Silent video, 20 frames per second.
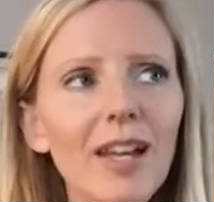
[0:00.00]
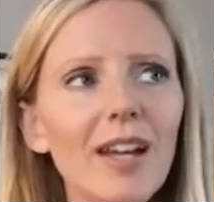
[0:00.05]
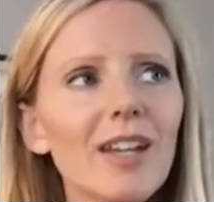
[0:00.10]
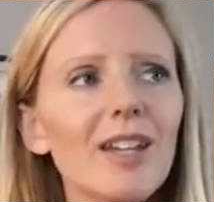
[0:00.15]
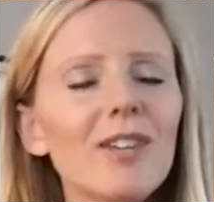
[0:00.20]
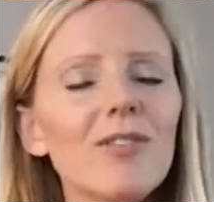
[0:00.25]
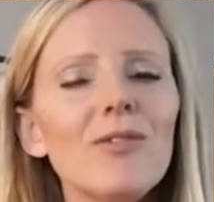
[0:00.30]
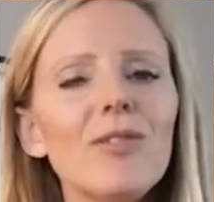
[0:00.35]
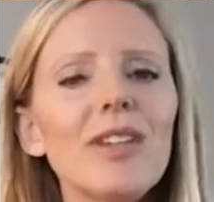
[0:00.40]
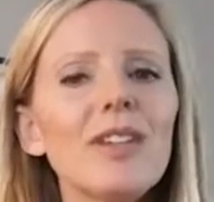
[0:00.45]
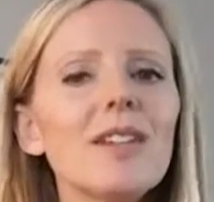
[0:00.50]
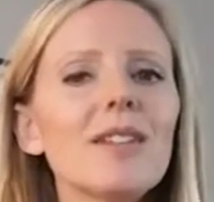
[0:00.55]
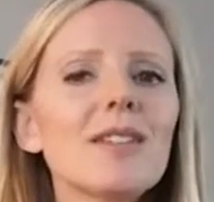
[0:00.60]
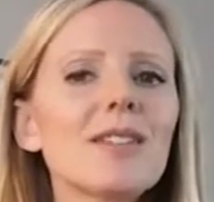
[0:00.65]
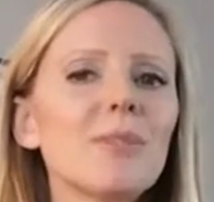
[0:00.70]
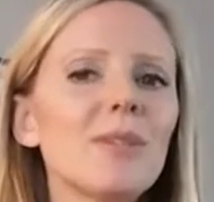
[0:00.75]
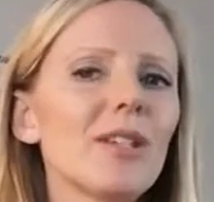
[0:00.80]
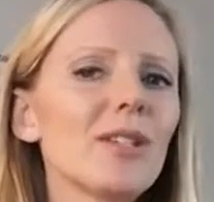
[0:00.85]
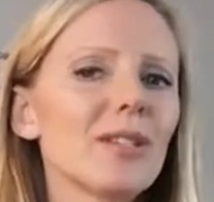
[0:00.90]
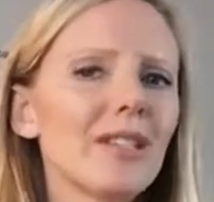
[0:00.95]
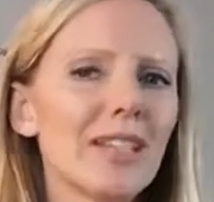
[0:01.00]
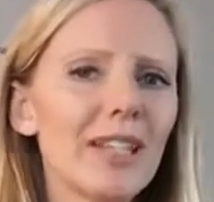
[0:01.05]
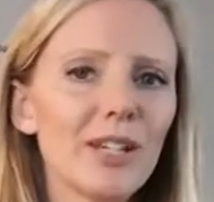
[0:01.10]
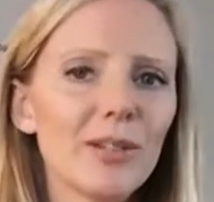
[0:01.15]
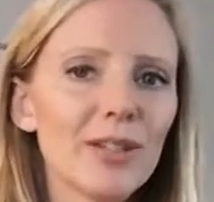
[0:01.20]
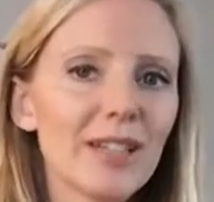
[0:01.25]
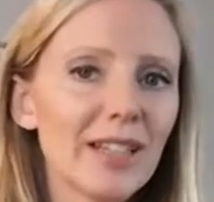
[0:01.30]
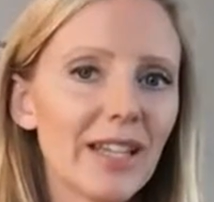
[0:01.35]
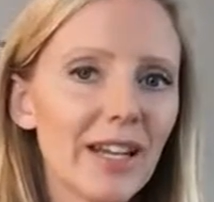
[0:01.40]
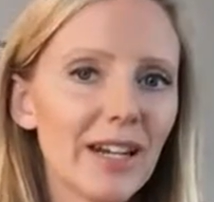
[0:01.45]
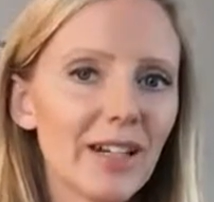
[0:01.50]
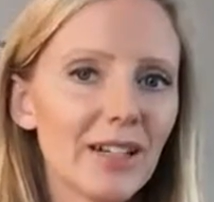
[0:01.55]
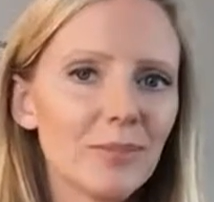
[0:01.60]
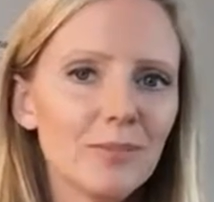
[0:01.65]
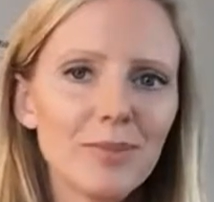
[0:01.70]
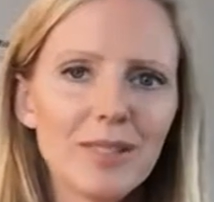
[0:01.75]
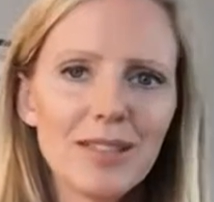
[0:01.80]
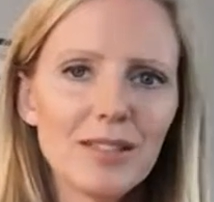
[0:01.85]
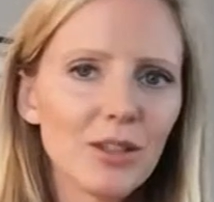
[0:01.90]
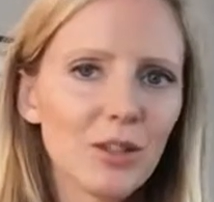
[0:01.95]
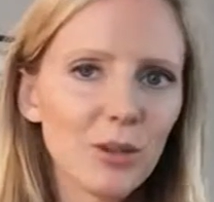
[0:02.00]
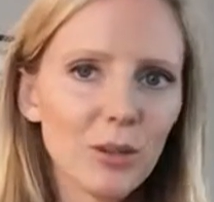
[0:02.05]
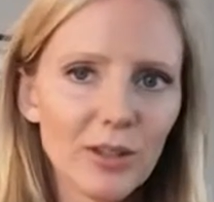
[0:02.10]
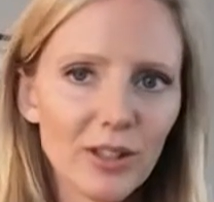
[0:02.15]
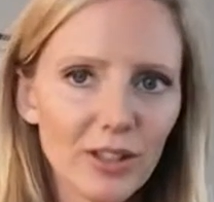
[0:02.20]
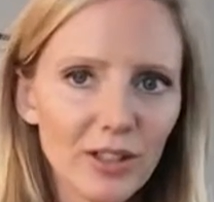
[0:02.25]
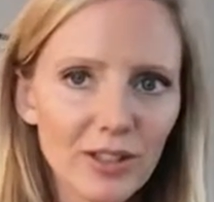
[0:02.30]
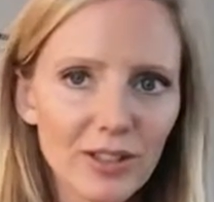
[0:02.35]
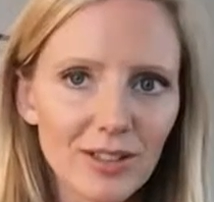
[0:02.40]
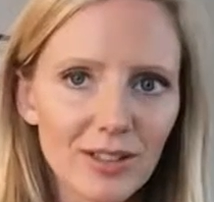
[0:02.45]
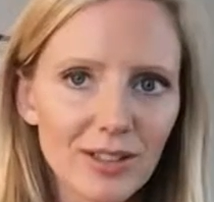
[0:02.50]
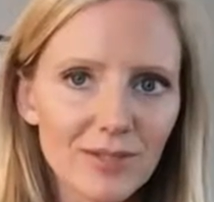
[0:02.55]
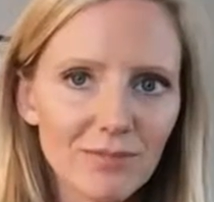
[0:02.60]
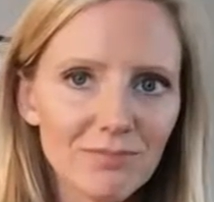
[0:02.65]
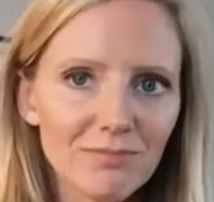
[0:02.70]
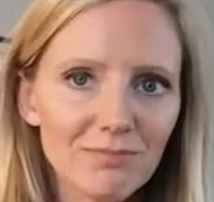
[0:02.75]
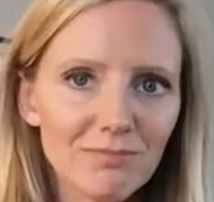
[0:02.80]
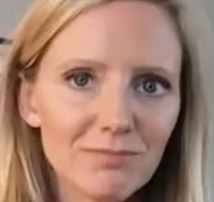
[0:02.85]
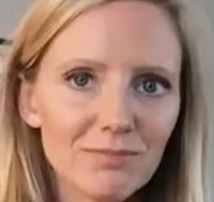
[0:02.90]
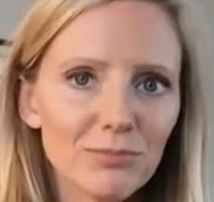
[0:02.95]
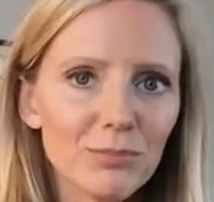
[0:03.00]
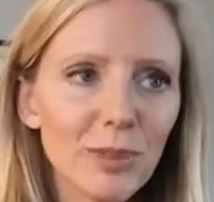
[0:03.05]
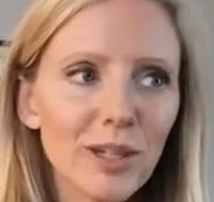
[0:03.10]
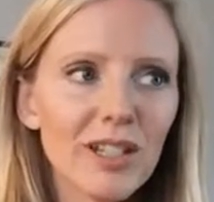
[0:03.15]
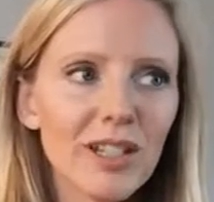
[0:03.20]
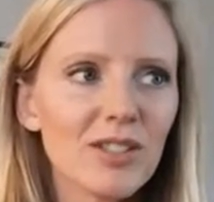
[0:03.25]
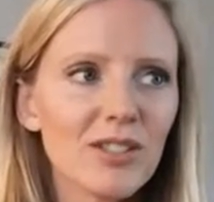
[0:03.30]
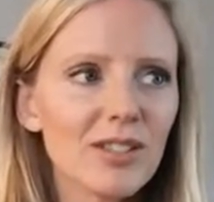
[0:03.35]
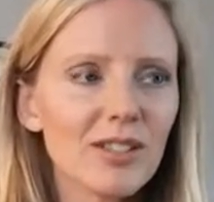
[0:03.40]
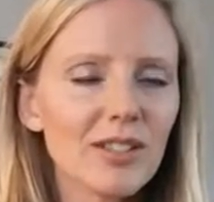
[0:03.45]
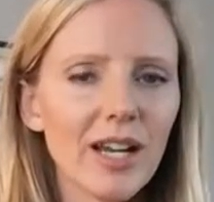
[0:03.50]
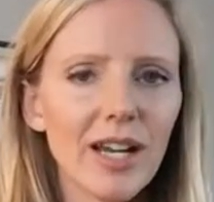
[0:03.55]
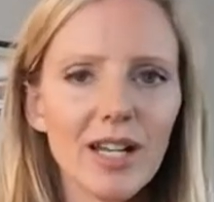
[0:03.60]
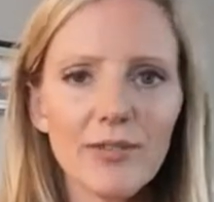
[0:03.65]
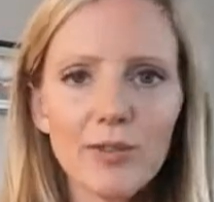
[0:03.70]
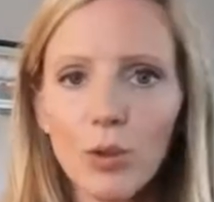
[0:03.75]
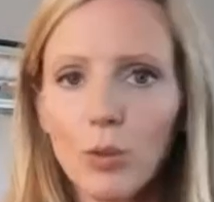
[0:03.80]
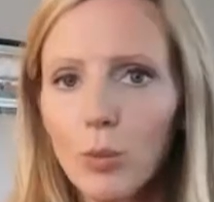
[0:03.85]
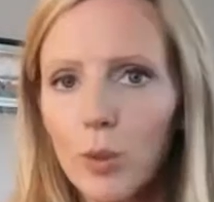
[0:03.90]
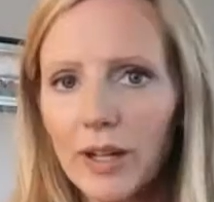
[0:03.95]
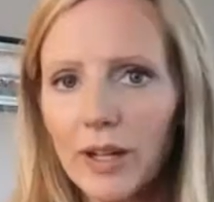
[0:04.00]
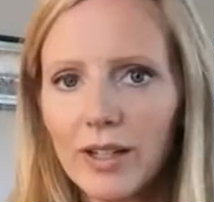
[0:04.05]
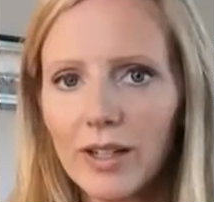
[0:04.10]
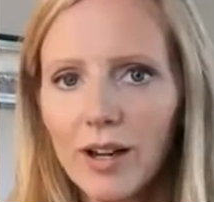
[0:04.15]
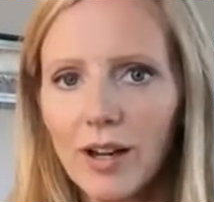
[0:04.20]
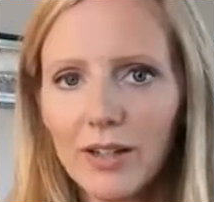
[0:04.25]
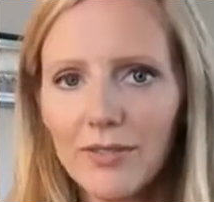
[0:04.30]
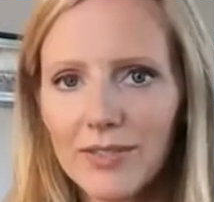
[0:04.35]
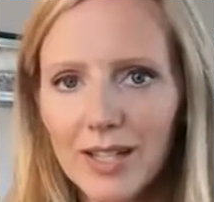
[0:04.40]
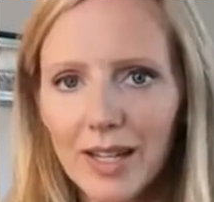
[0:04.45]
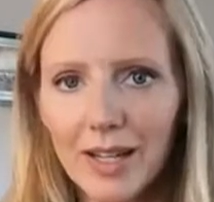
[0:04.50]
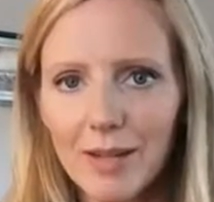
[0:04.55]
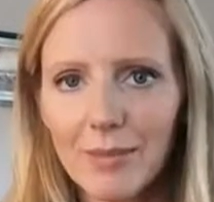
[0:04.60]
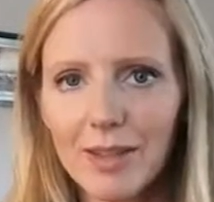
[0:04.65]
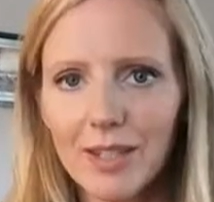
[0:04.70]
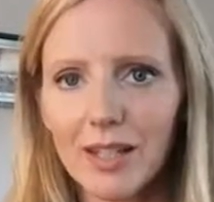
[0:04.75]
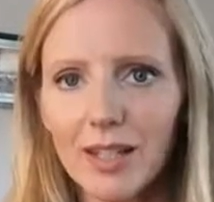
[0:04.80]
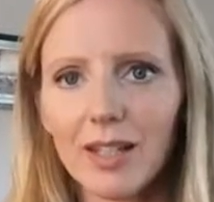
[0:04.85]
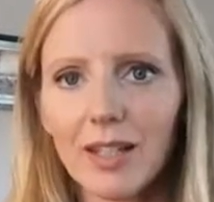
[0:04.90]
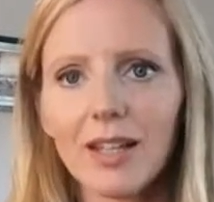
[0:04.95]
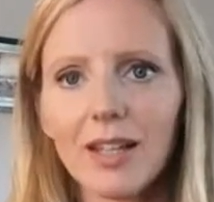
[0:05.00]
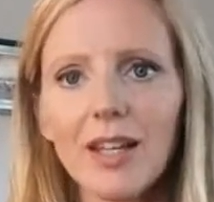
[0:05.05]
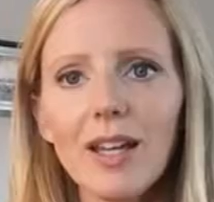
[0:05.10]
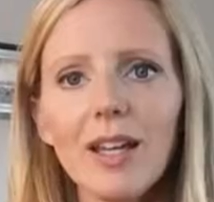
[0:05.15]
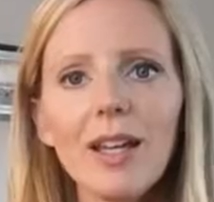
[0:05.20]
A convenience meal here and there isn't going to hurt. One is just kind of a one-off type thing.